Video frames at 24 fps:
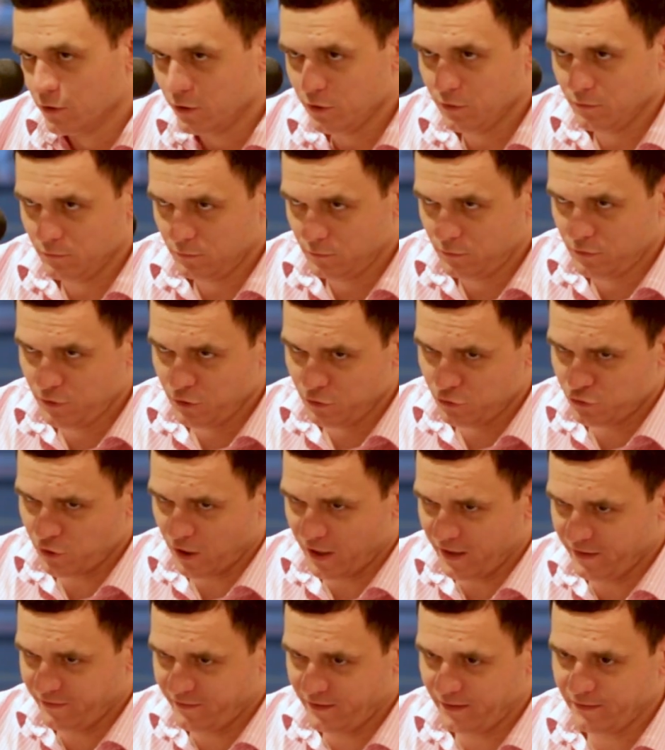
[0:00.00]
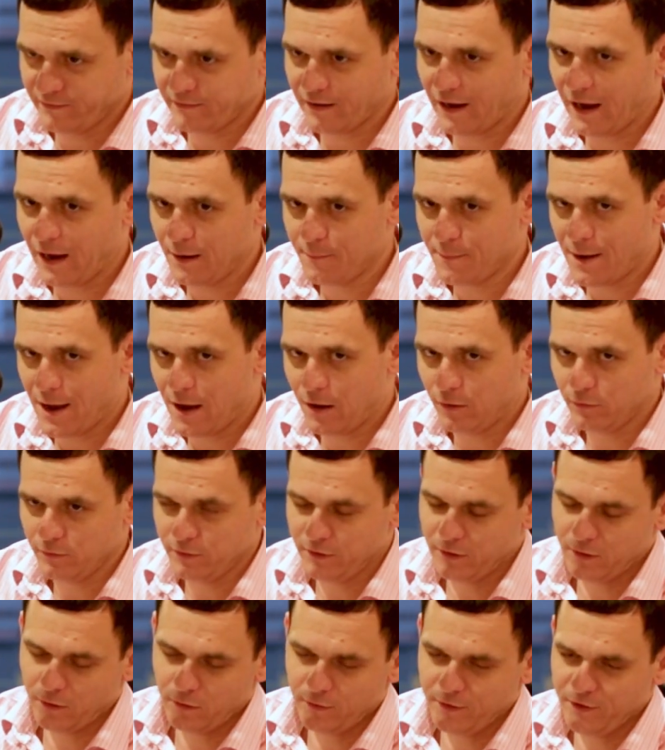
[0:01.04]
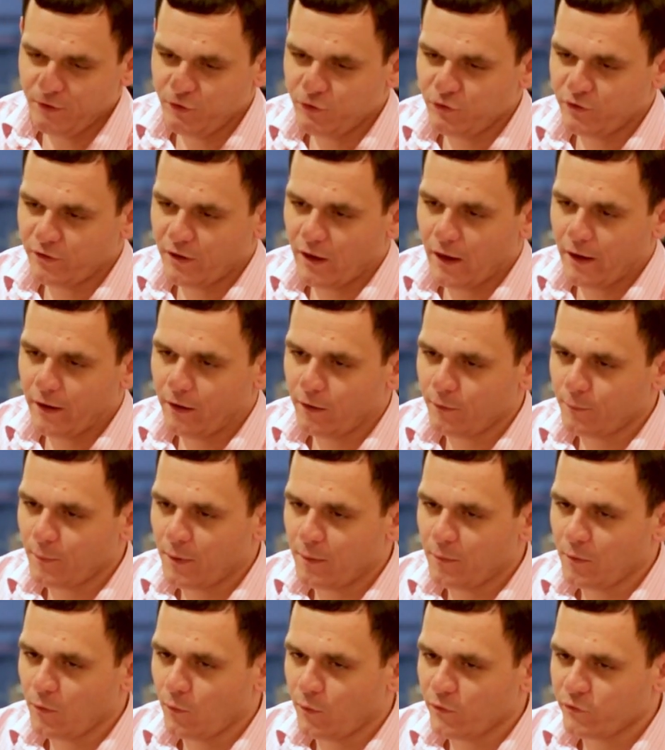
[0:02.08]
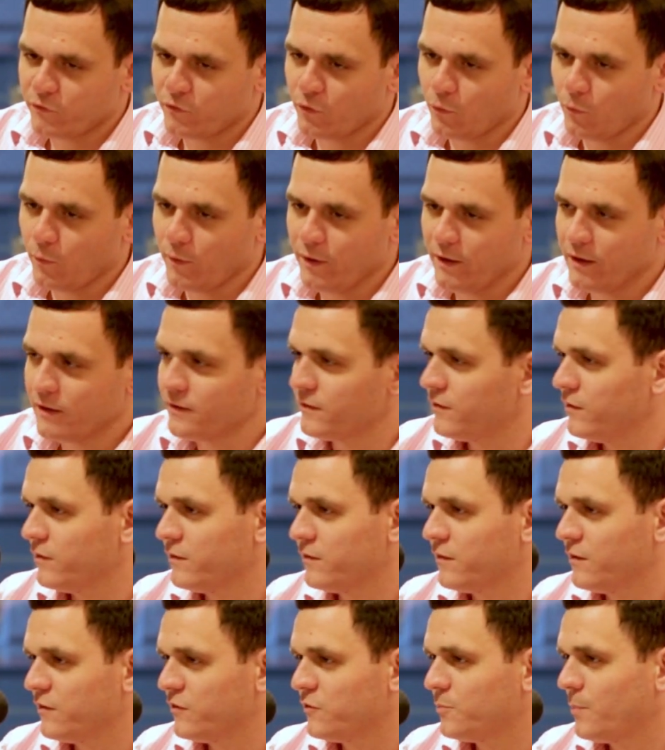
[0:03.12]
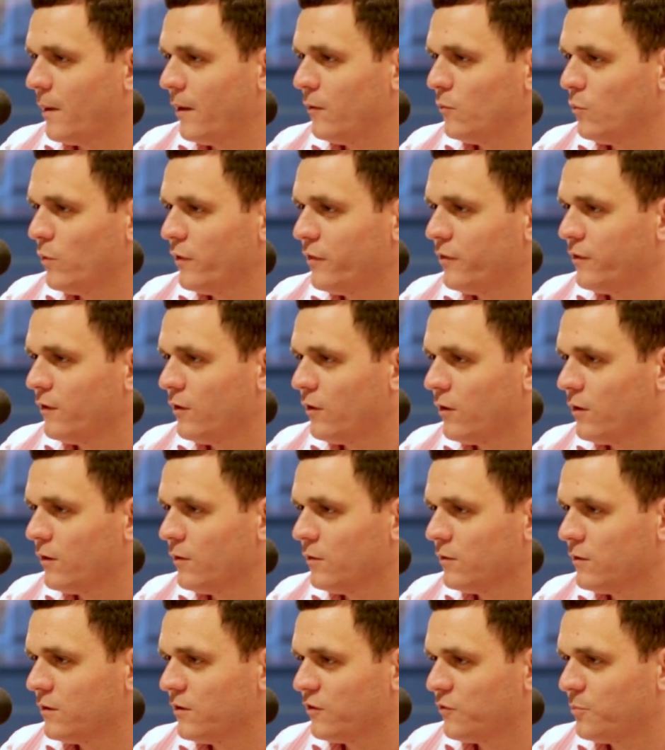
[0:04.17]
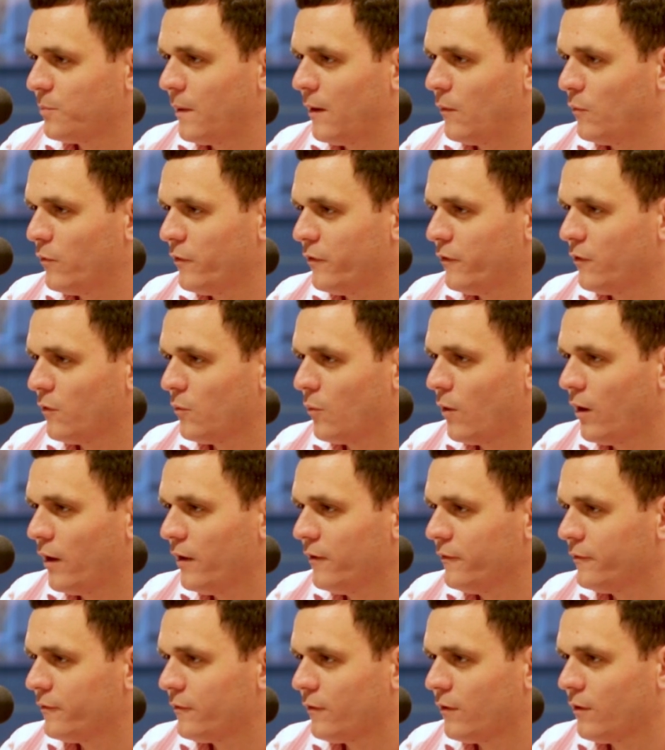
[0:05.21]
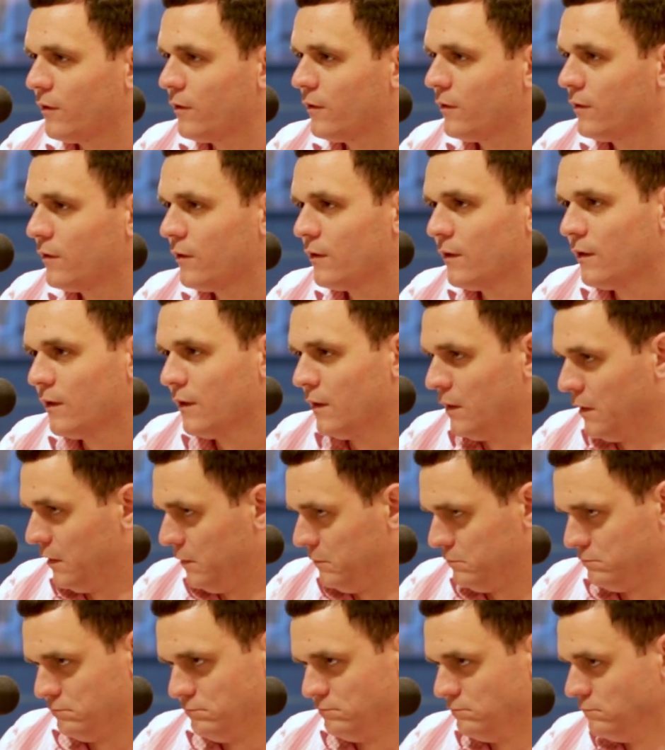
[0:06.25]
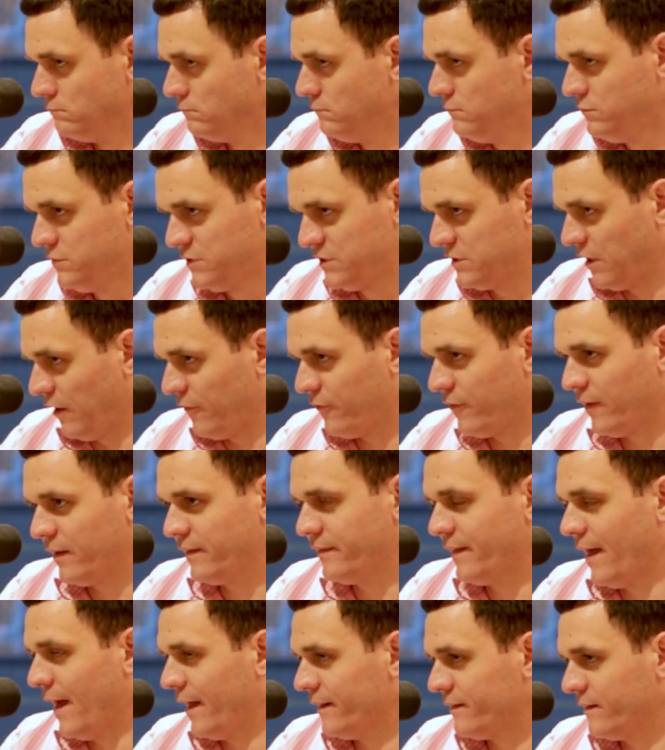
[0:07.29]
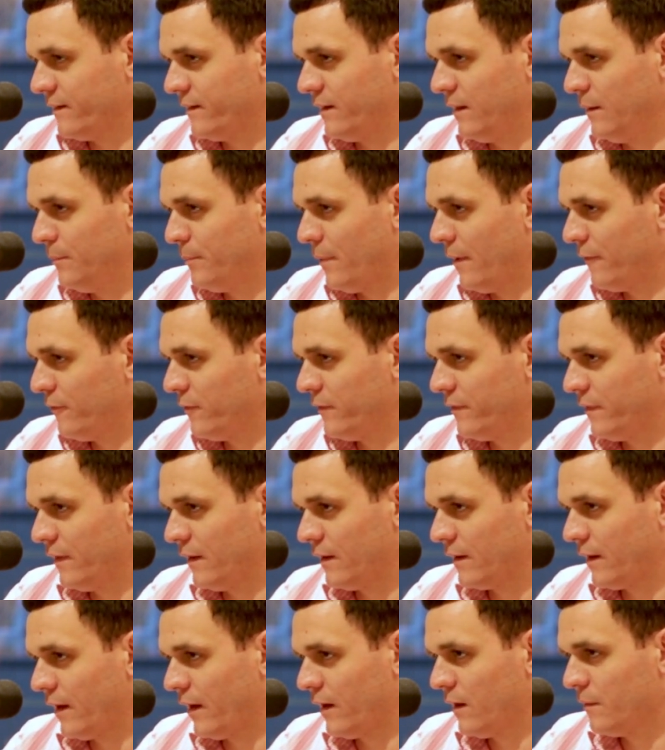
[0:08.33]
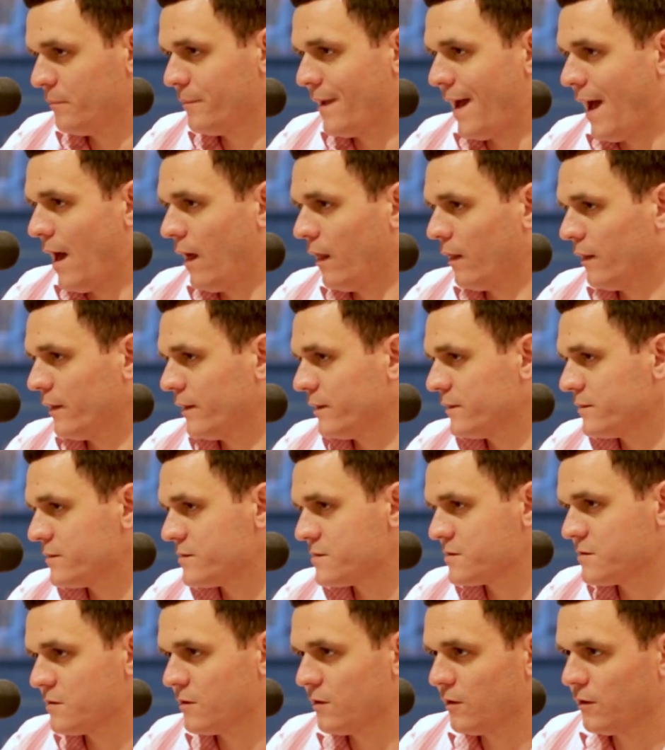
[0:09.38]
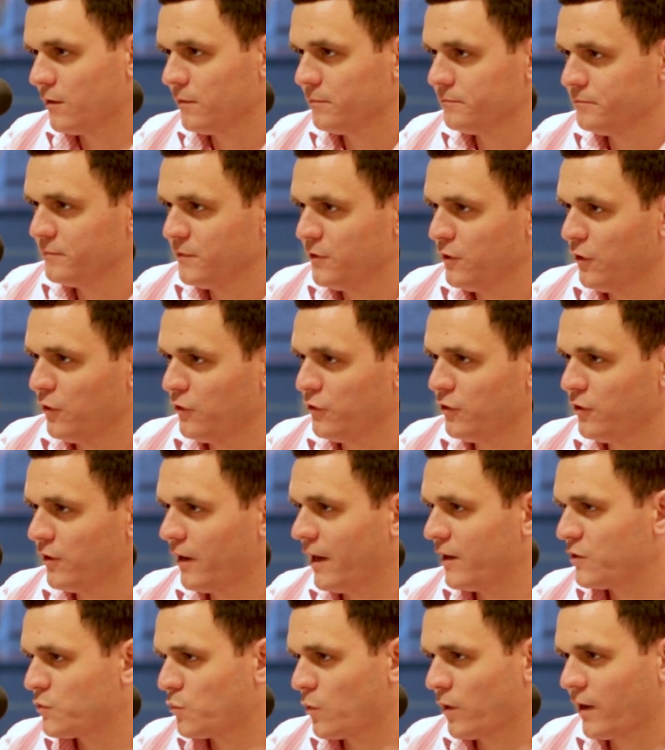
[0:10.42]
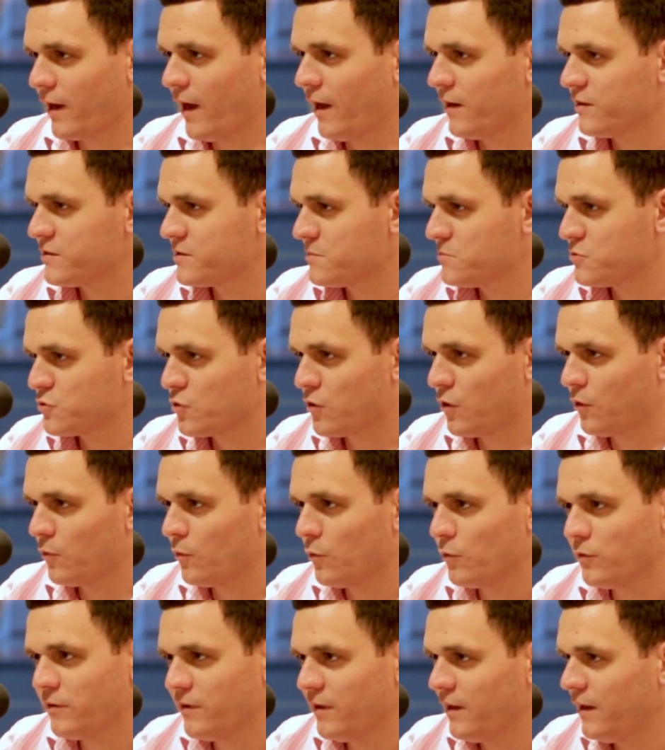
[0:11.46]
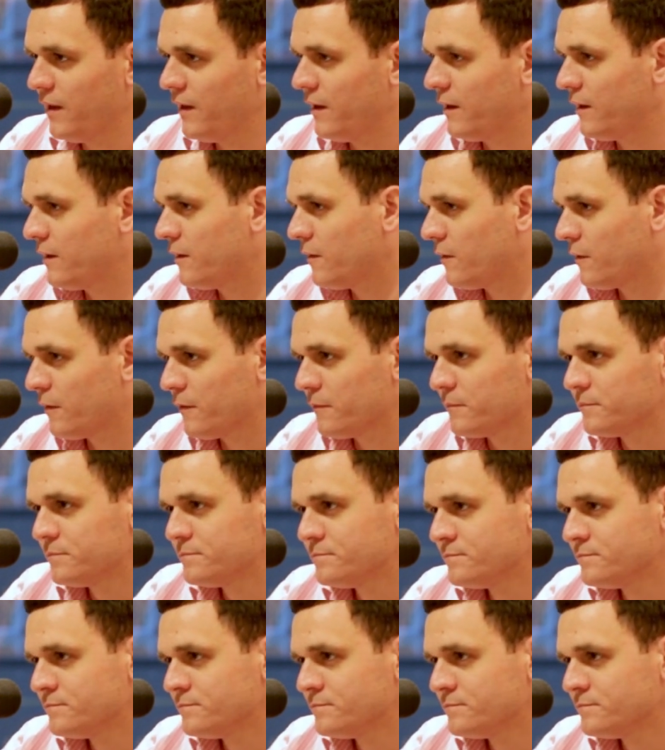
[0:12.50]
Do you try to take time out, each day or maybe once a week to spend with your wife or stuff like that to keep everything kind of balanced? Or do you guys work out of some sort of routine?